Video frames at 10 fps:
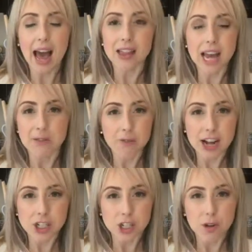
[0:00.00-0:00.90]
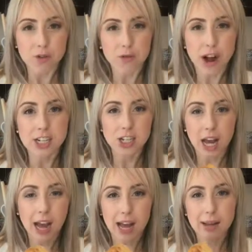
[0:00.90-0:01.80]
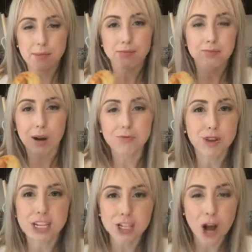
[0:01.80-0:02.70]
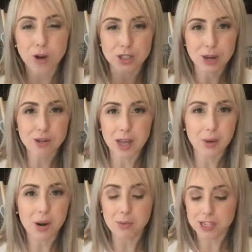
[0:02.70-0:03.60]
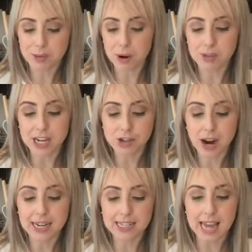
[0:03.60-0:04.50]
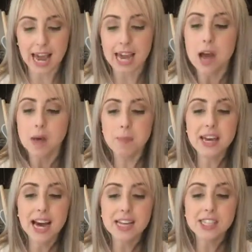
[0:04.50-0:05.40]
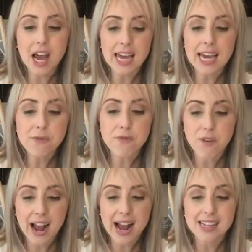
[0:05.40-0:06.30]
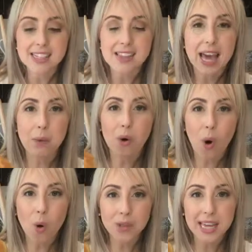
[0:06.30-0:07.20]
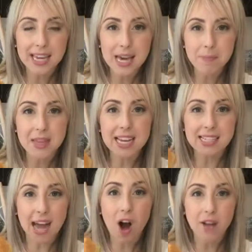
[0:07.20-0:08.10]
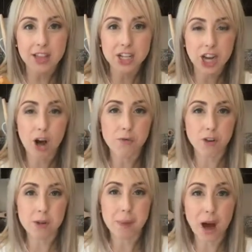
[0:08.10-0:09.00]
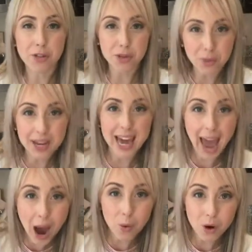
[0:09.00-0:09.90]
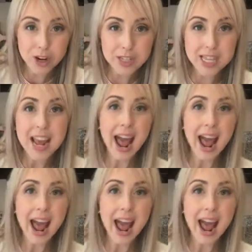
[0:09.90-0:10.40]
like French toast. I was like, what was I trying to say? Because in France, they will only keep these on the shelf for about 3 hours